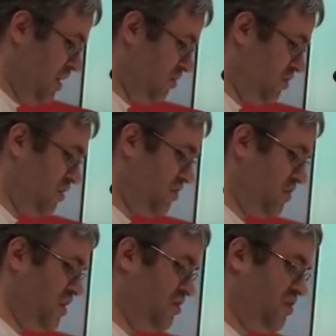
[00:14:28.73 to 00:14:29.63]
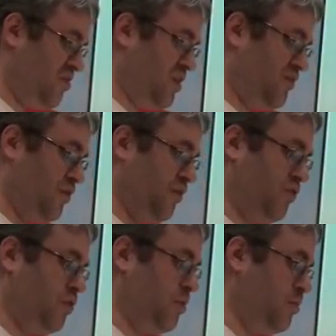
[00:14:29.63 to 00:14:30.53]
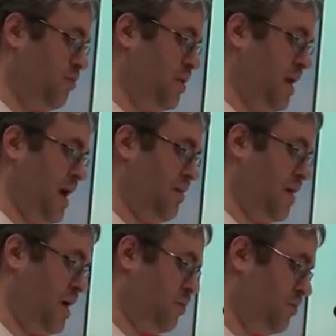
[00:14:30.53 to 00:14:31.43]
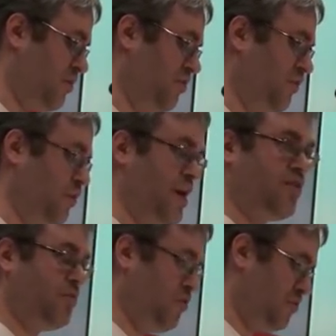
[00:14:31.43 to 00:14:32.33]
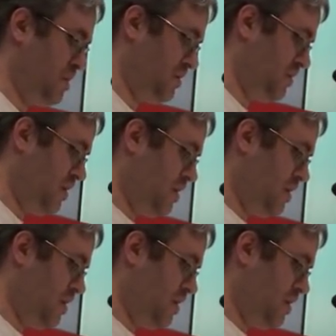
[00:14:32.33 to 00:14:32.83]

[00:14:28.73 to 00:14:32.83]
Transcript: in stressing the necessity for the student movement allying with the civil rights movement,